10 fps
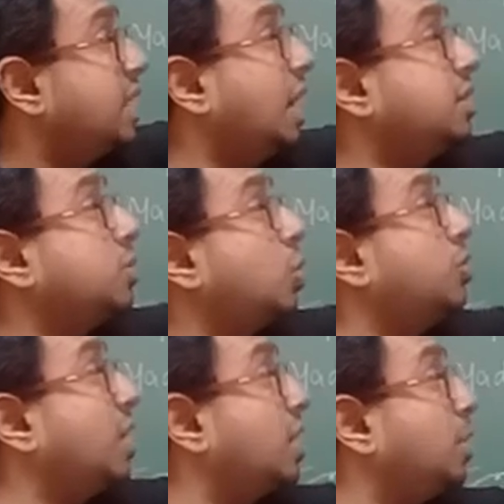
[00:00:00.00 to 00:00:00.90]
That is
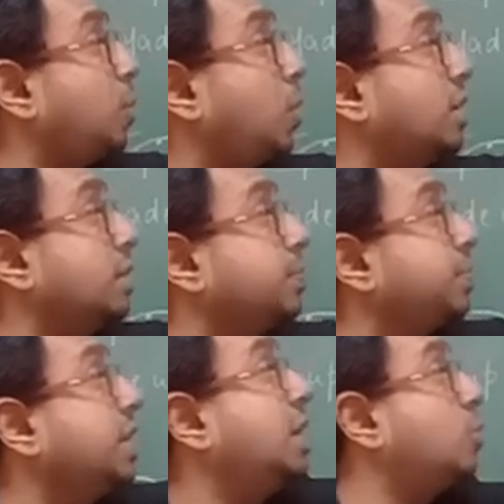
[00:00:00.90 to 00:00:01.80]
what regular polygon.
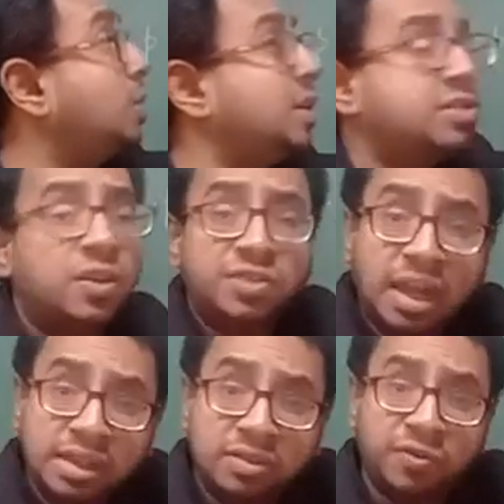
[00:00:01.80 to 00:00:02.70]
Equal measure of
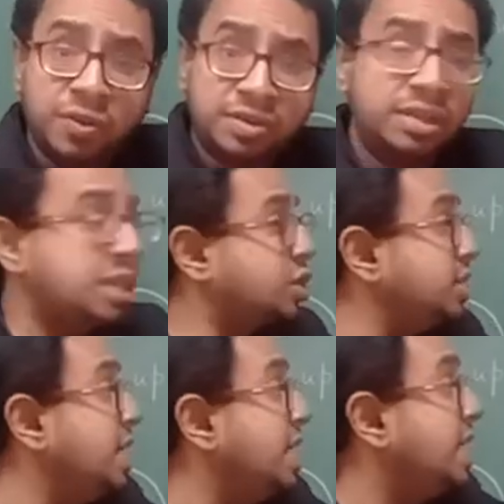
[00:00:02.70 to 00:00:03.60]
sides, first
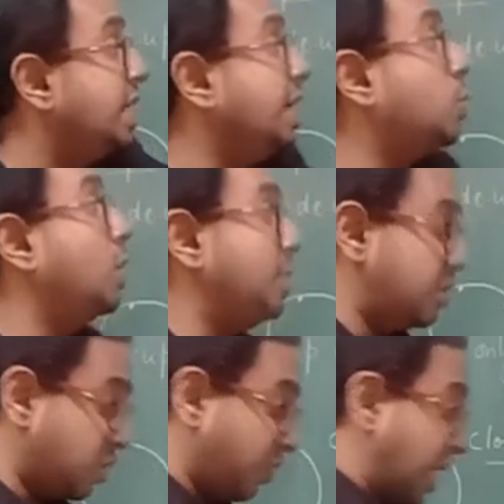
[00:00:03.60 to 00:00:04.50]
condition. Equal
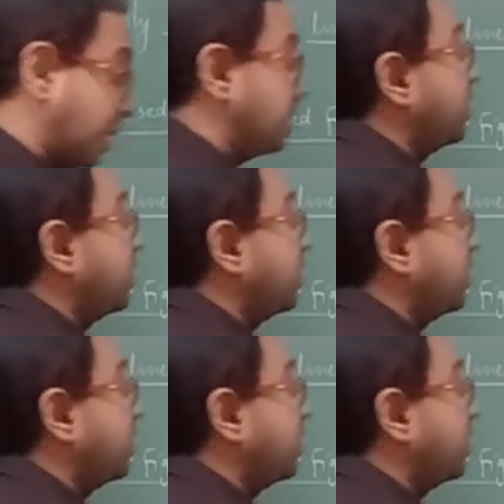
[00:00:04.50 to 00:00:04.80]
measure of angles.